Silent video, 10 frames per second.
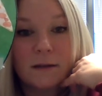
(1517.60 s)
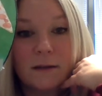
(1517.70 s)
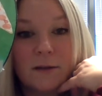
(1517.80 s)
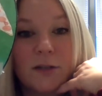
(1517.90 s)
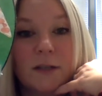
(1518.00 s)

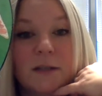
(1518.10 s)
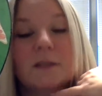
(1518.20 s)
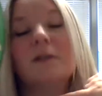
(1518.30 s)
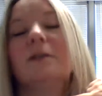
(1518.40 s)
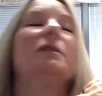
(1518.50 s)
Cheese is
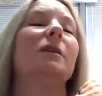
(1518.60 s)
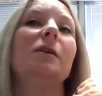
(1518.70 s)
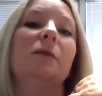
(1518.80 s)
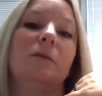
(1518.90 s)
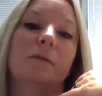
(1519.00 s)
good
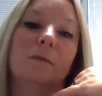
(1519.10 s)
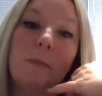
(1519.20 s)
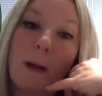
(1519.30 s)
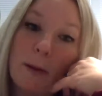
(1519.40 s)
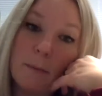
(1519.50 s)
too. What
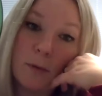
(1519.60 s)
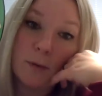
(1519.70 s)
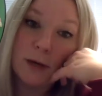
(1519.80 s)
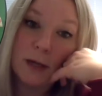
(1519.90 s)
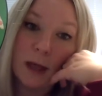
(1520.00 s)
about
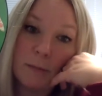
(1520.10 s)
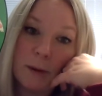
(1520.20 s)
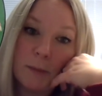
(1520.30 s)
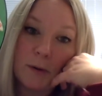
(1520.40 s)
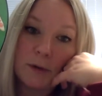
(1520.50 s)
pepperoni? You like
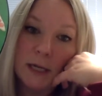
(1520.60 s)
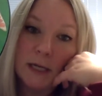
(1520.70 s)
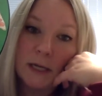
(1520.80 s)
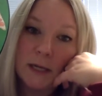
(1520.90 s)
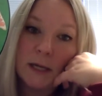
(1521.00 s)
pepperoni?
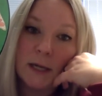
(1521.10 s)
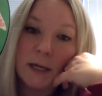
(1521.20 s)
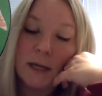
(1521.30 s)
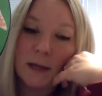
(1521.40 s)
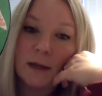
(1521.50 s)

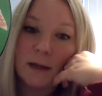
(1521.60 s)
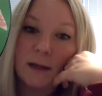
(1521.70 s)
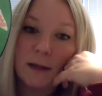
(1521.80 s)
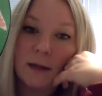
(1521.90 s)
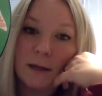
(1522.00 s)

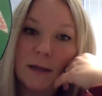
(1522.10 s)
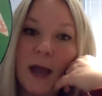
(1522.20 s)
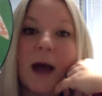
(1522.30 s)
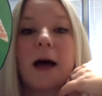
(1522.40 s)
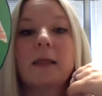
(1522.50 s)

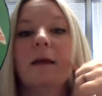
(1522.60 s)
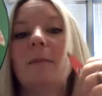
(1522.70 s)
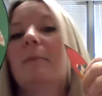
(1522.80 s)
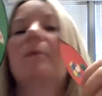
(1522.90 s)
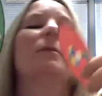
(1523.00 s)
Yeah, I like
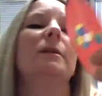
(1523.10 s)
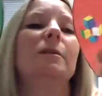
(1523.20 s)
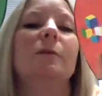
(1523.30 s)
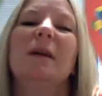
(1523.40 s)
pepperoni too.